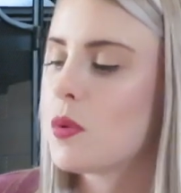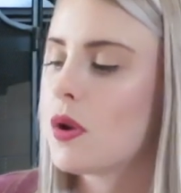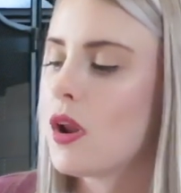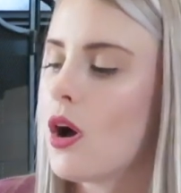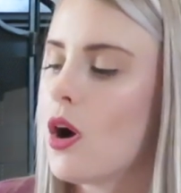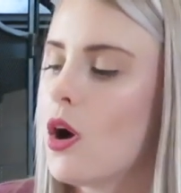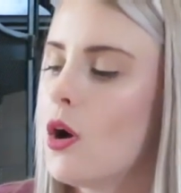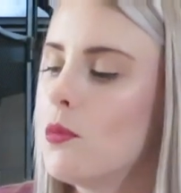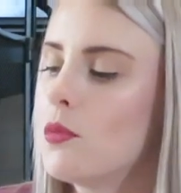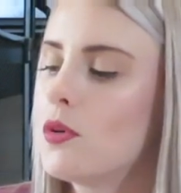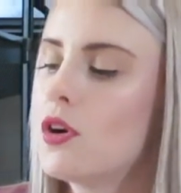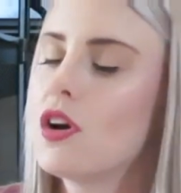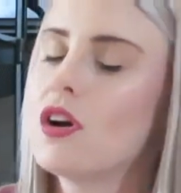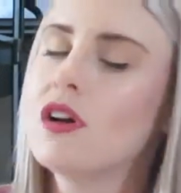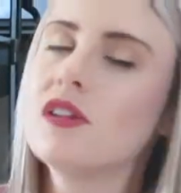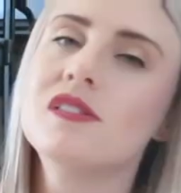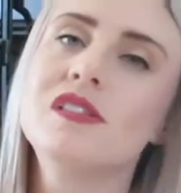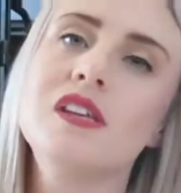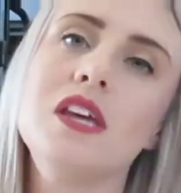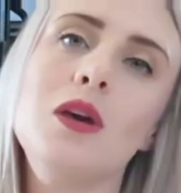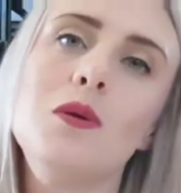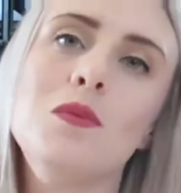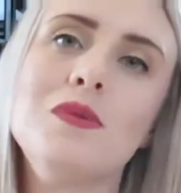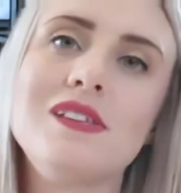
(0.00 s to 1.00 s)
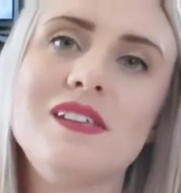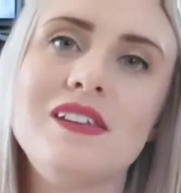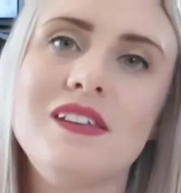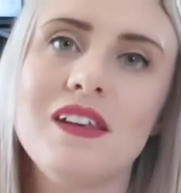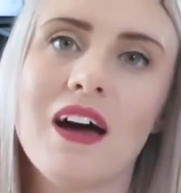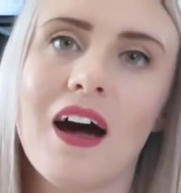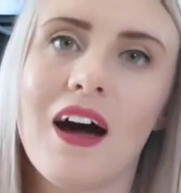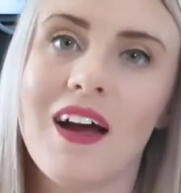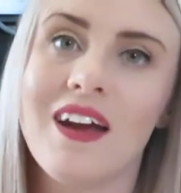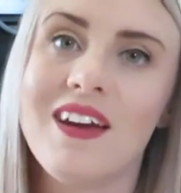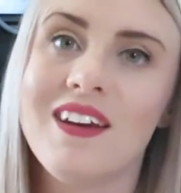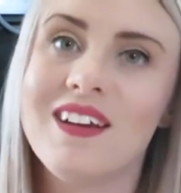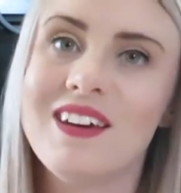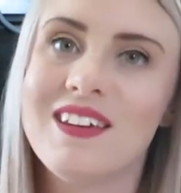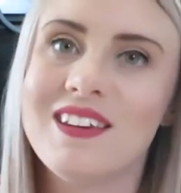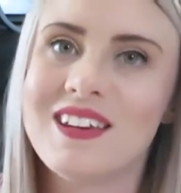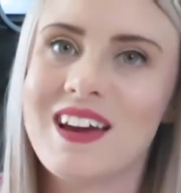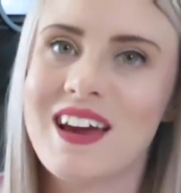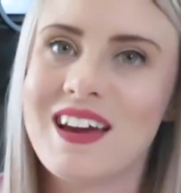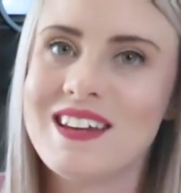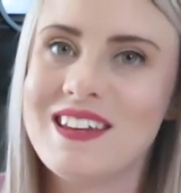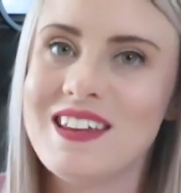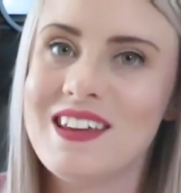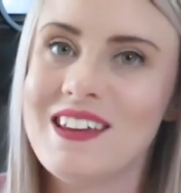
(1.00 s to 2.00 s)
but at Home Goods he was
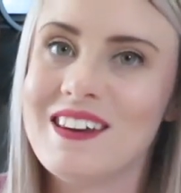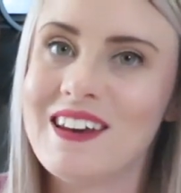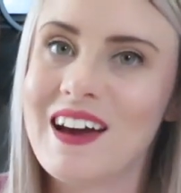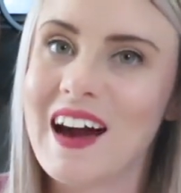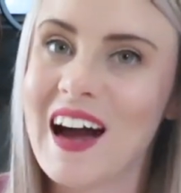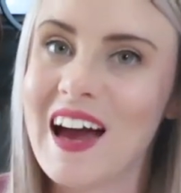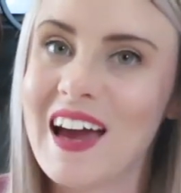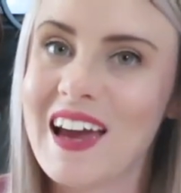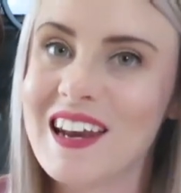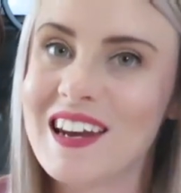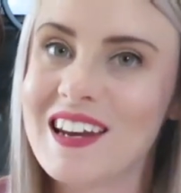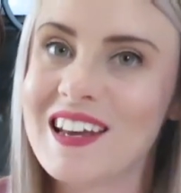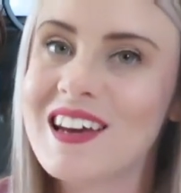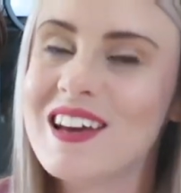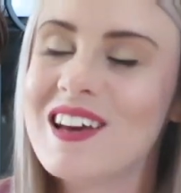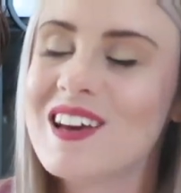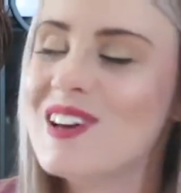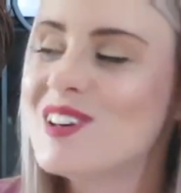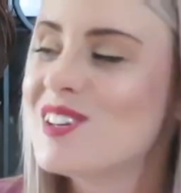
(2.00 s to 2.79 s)
$9.99.